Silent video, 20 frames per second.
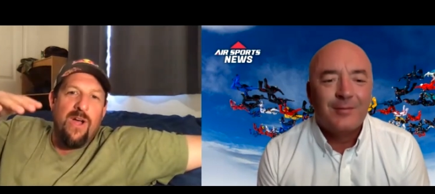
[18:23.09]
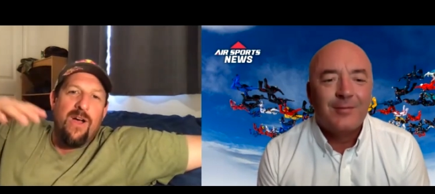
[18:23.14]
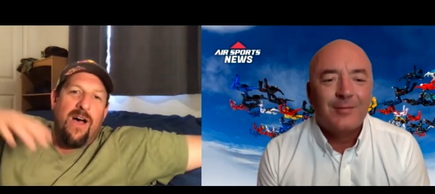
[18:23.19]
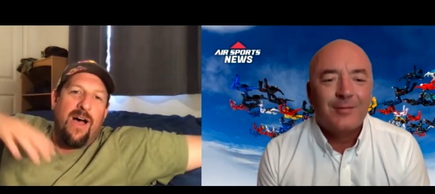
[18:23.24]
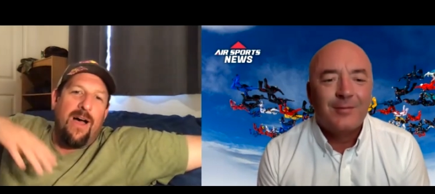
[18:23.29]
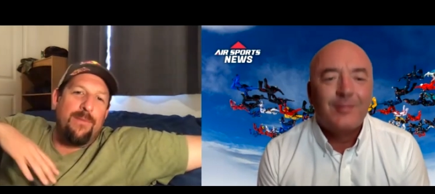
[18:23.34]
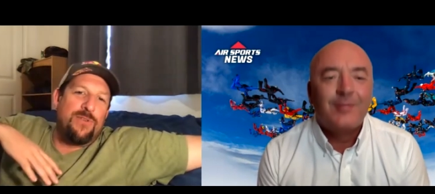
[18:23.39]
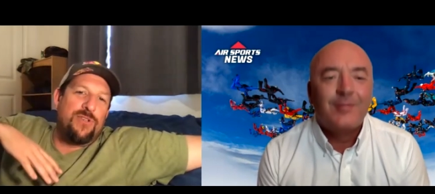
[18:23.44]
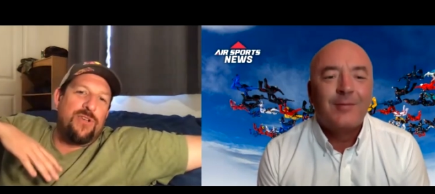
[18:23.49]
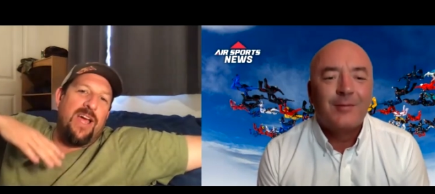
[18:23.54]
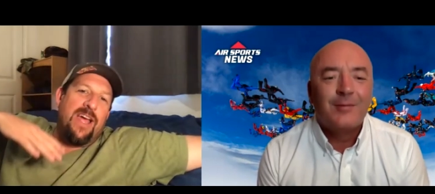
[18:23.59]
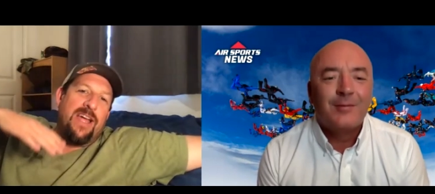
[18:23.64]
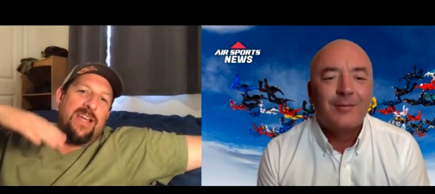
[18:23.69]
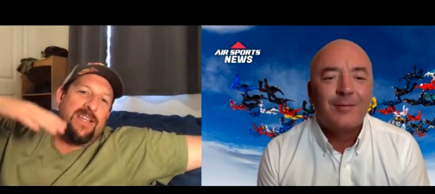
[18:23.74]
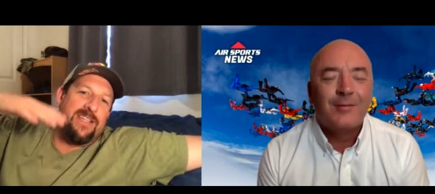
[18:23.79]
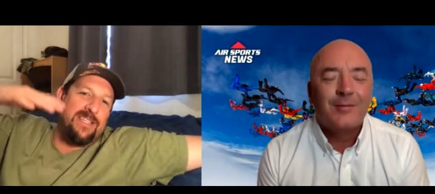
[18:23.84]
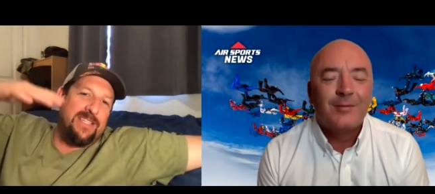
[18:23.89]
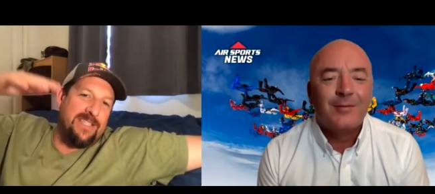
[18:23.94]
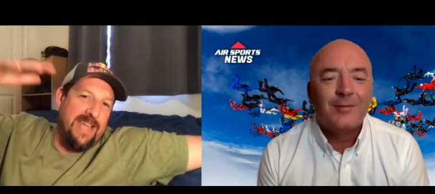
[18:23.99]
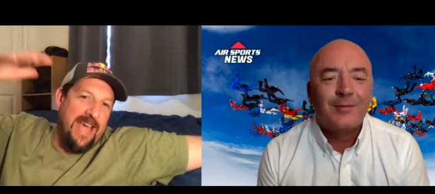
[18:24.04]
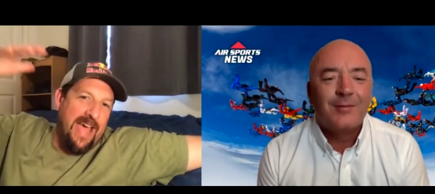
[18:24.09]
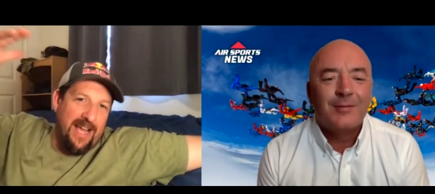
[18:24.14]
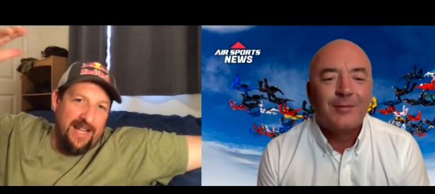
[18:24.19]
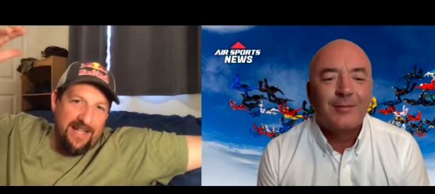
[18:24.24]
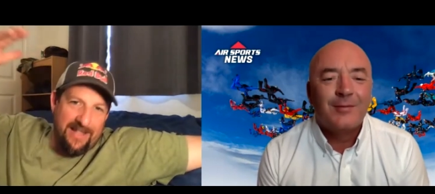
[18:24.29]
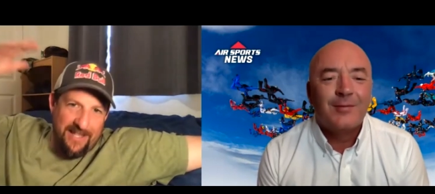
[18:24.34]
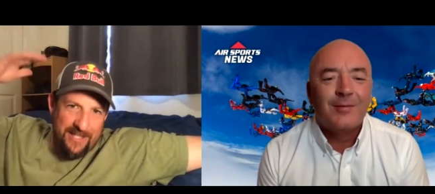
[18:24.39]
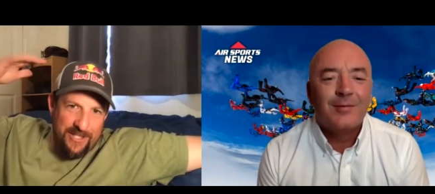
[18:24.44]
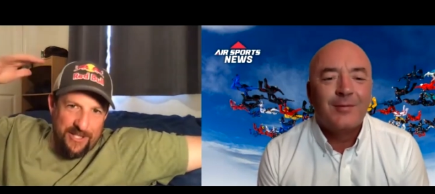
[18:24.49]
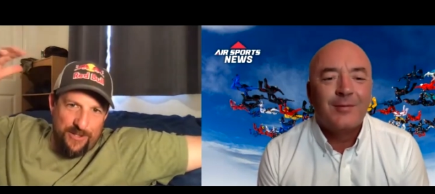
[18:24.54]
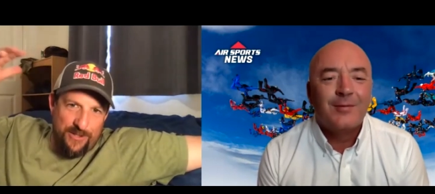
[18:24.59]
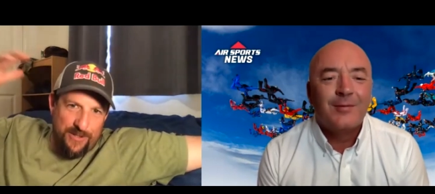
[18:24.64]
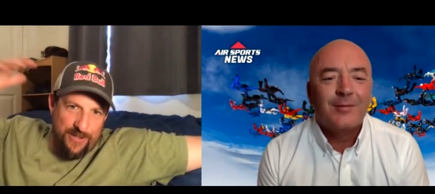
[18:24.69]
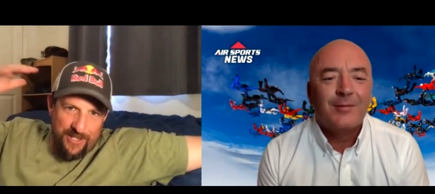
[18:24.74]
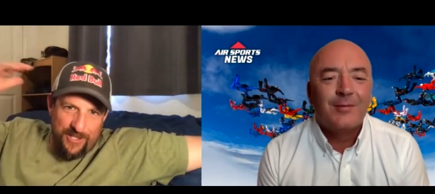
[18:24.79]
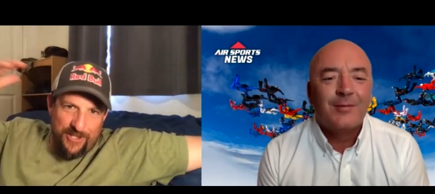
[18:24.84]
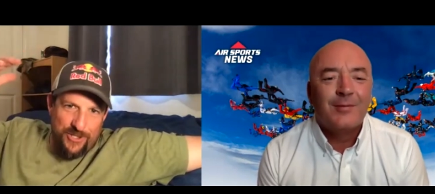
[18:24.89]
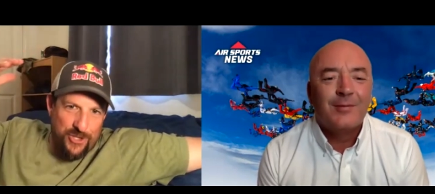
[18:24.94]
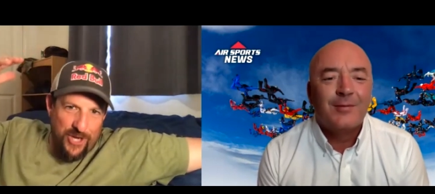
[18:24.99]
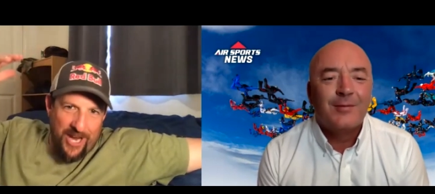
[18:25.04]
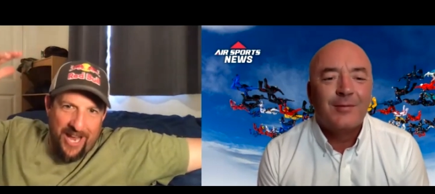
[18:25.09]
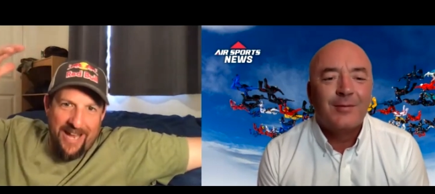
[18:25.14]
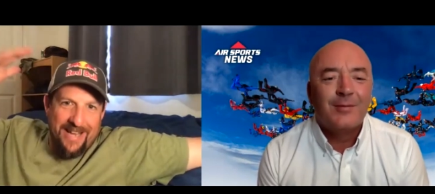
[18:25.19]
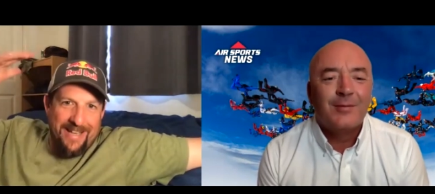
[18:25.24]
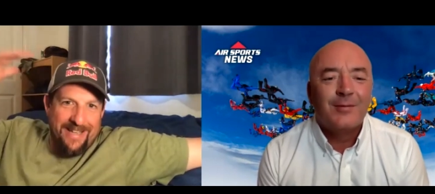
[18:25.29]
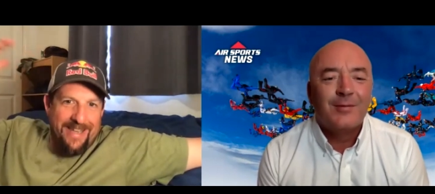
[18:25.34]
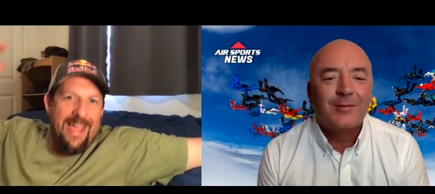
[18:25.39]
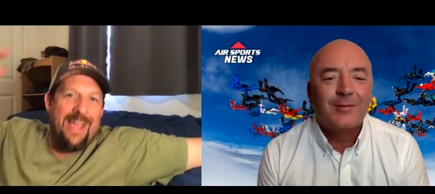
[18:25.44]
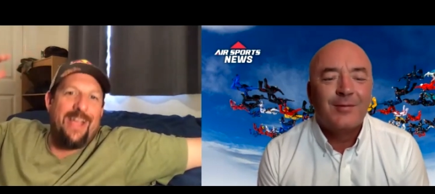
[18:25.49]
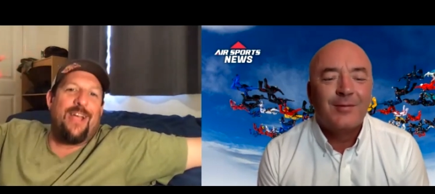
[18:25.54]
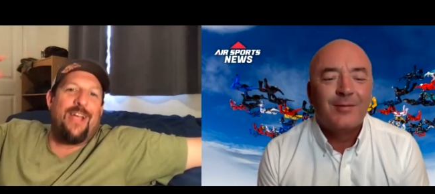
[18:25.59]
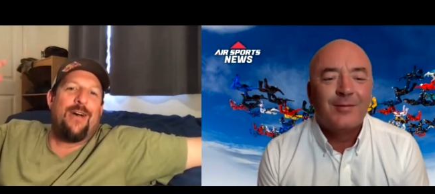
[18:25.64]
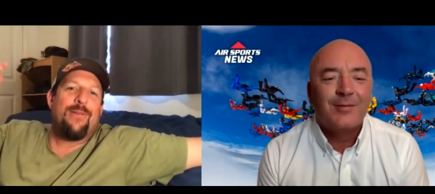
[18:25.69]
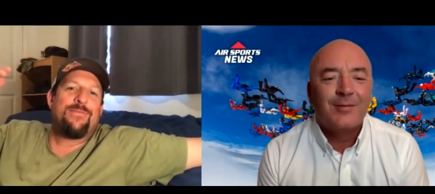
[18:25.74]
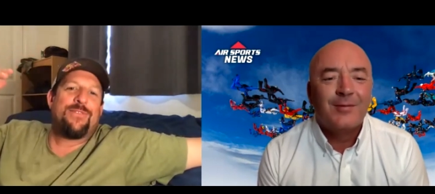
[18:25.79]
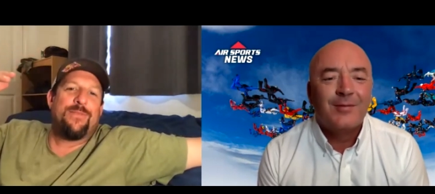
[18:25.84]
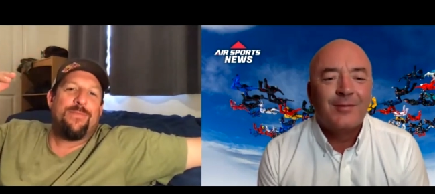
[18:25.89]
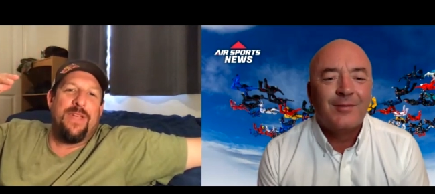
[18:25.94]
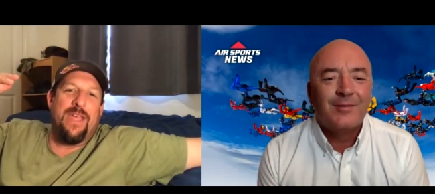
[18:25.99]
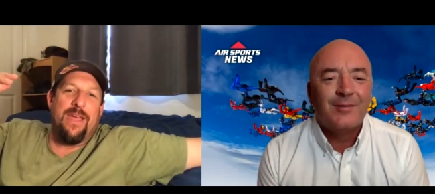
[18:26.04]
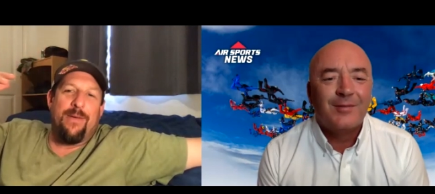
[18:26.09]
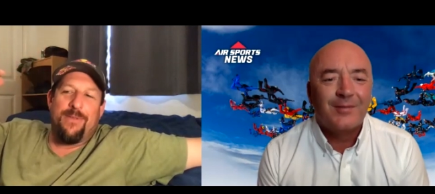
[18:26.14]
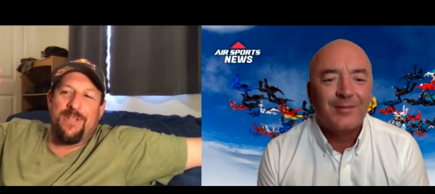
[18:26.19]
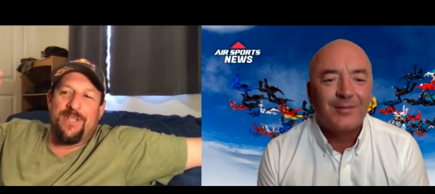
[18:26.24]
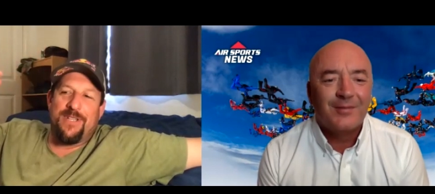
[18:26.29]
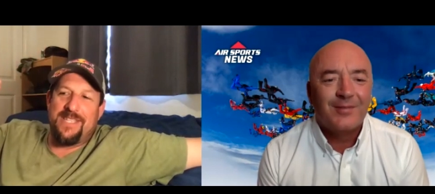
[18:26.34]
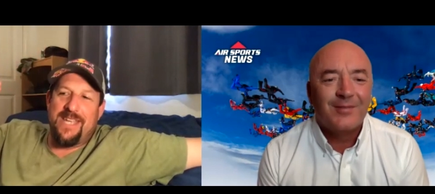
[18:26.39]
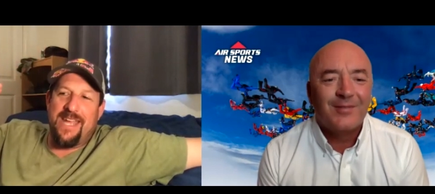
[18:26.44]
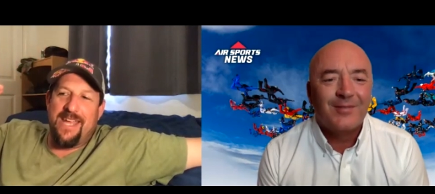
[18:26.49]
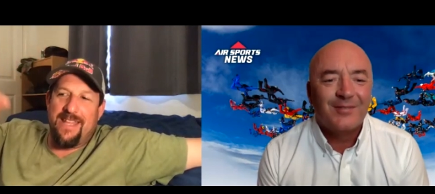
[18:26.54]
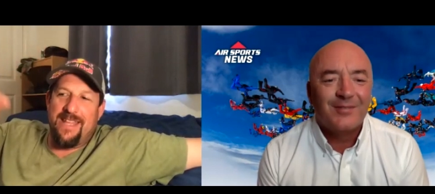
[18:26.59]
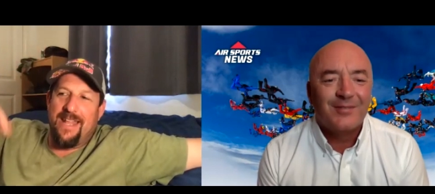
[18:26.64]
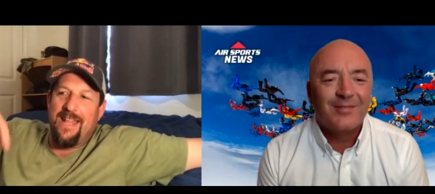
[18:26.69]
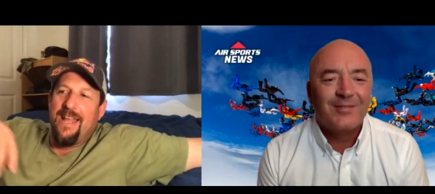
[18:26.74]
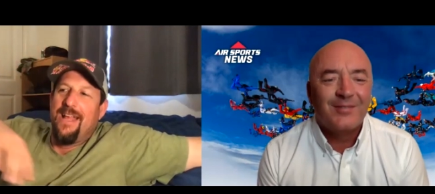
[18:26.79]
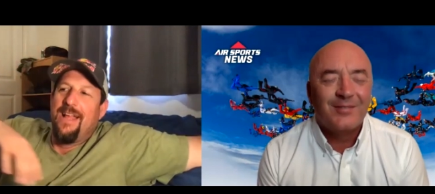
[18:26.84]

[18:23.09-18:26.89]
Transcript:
Speaker 1: I'm trying to stack this this giant deck up to be able to say that